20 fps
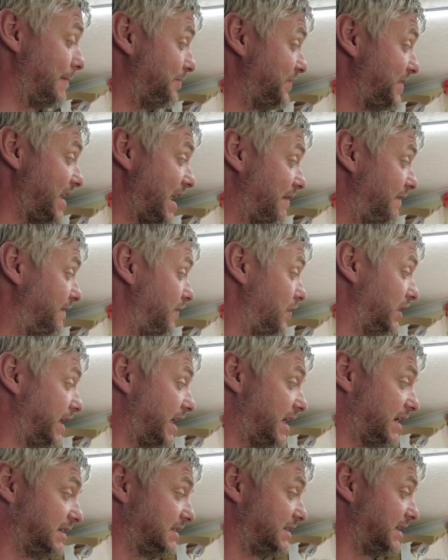Yeah, 4
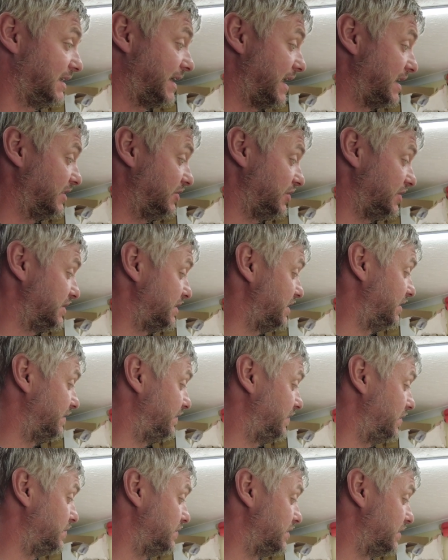layers and then just
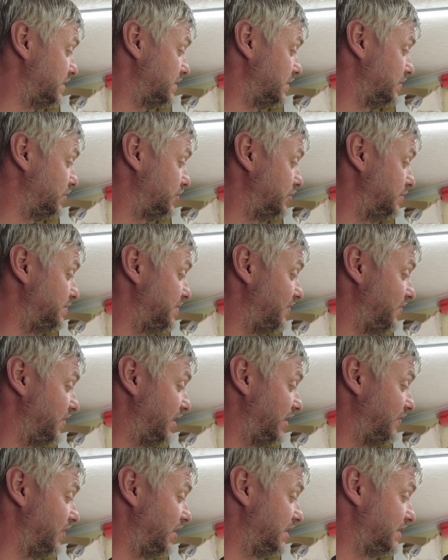infuse it, so it should be
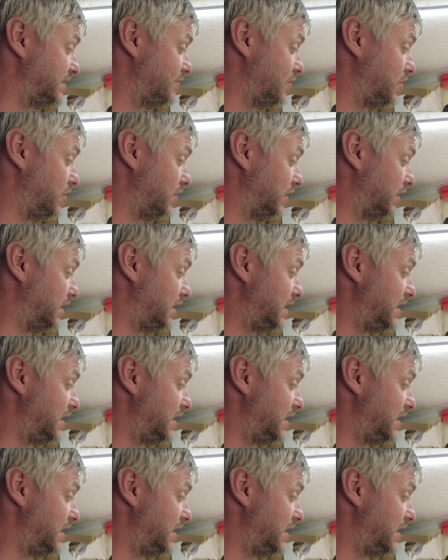really small